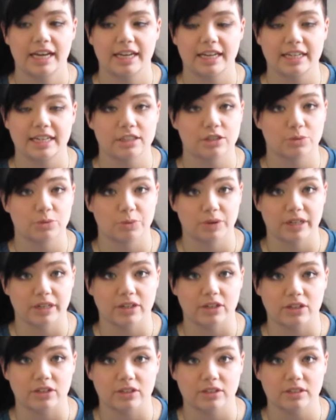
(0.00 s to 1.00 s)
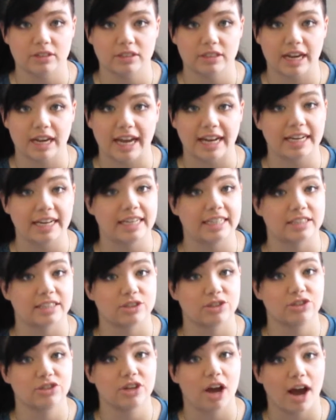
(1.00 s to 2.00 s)
It's real, and it is
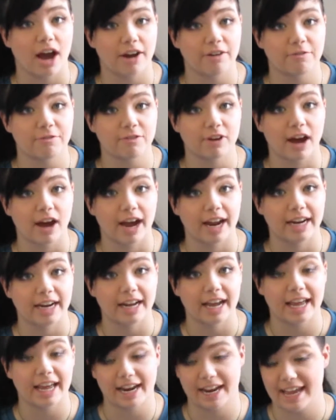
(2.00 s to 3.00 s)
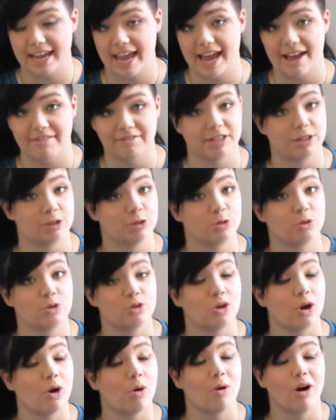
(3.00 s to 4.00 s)
not fun, and I have it
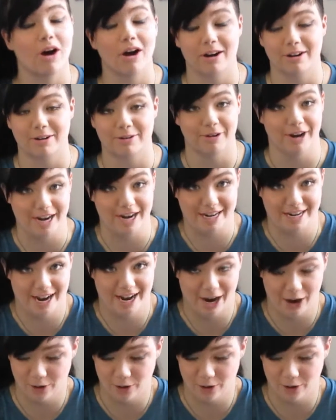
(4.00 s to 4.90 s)
so hard right now.